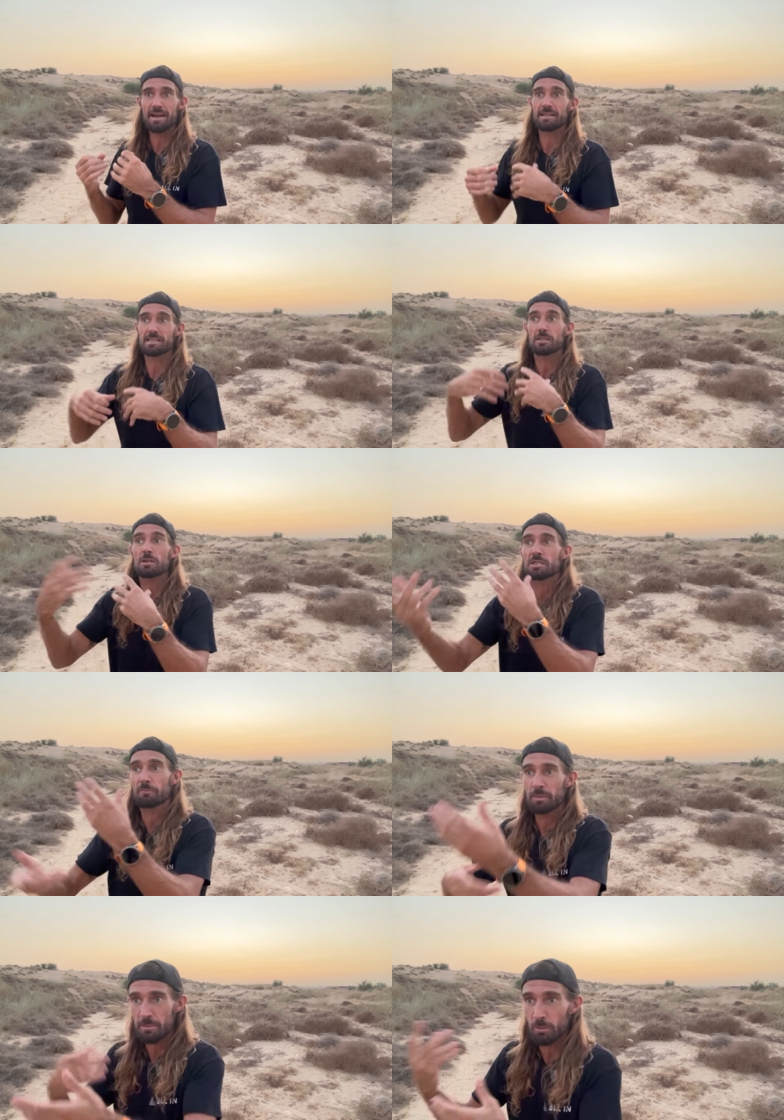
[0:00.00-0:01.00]
And there's lots of
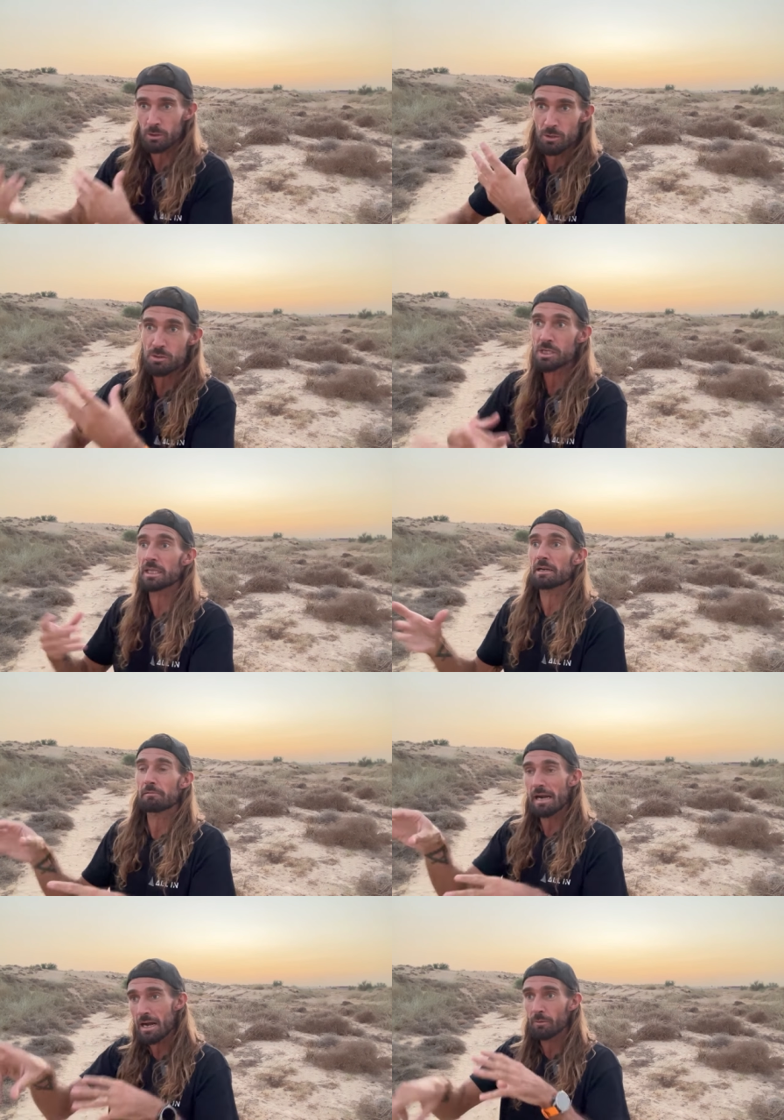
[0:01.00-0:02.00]
people usually
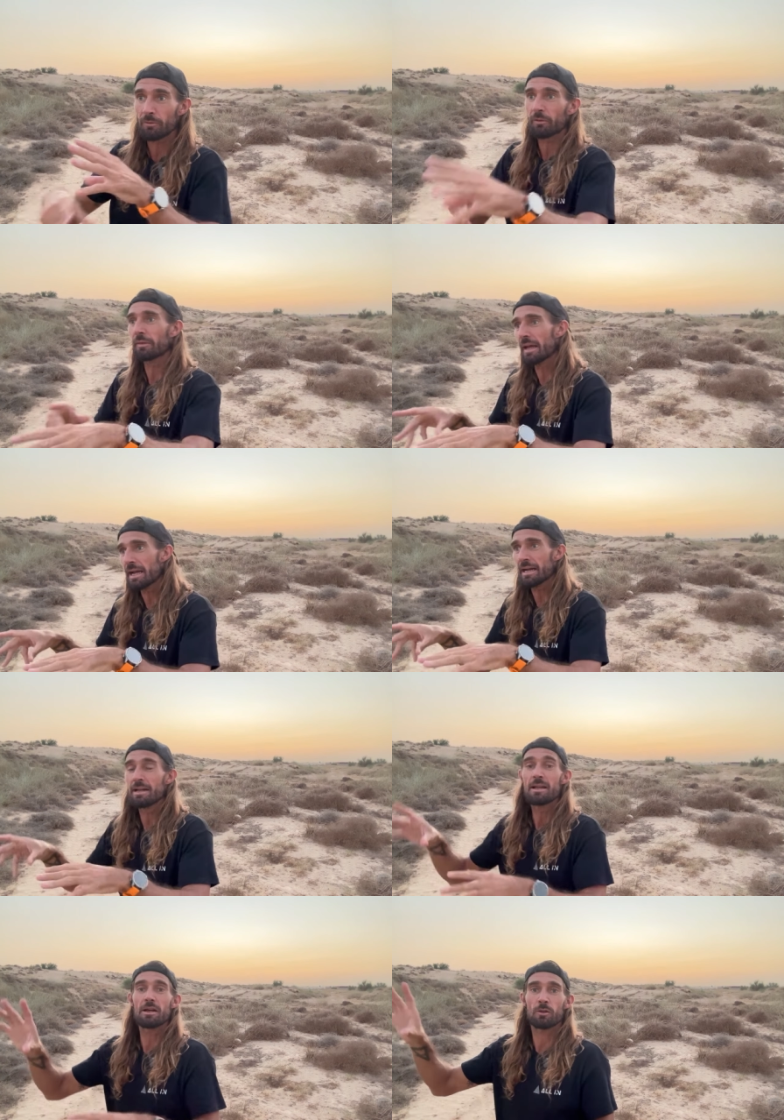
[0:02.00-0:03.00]
around there
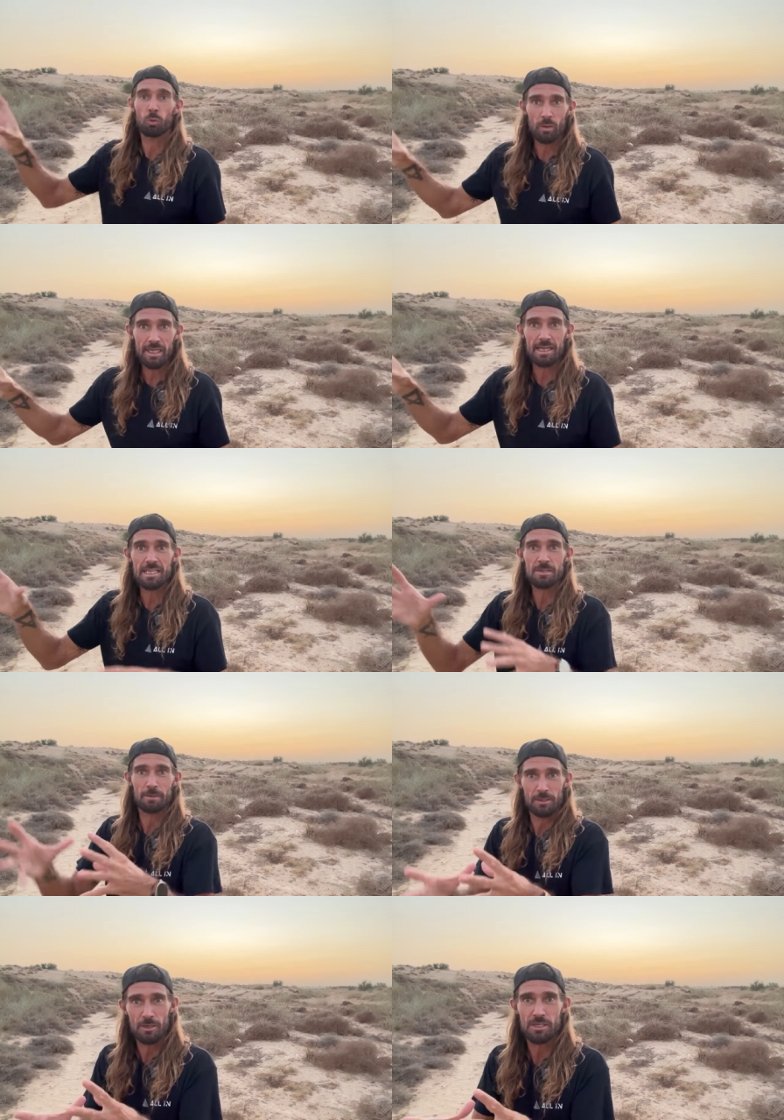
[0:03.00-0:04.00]
at the weekends, but
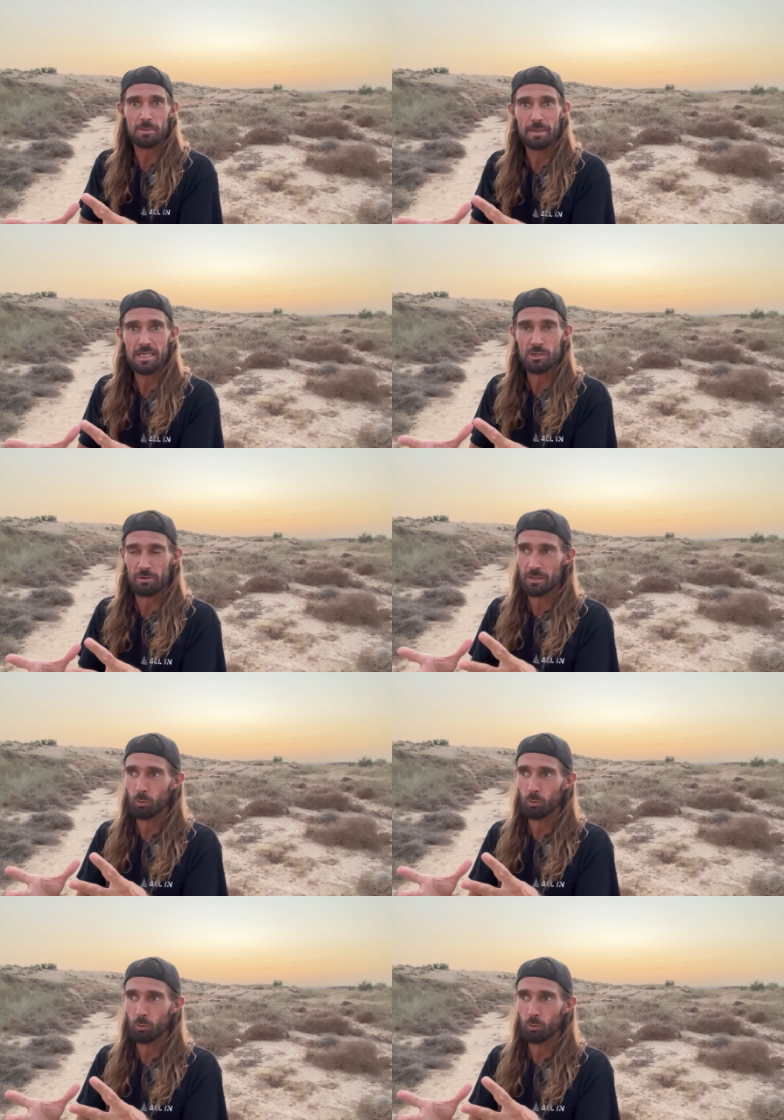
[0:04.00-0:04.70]
not so many during the